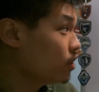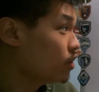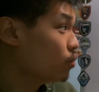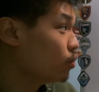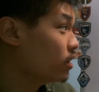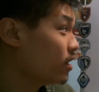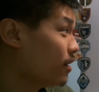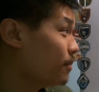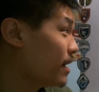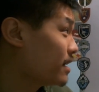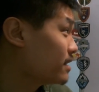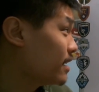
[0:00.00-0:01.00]
would not
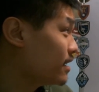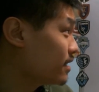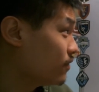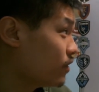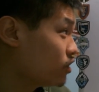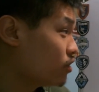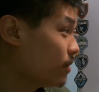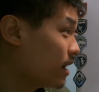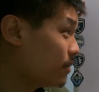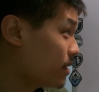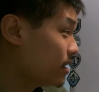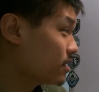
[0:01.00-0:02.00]
make sense if Inter
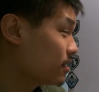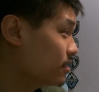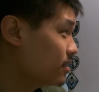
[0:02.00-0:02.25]
Miami is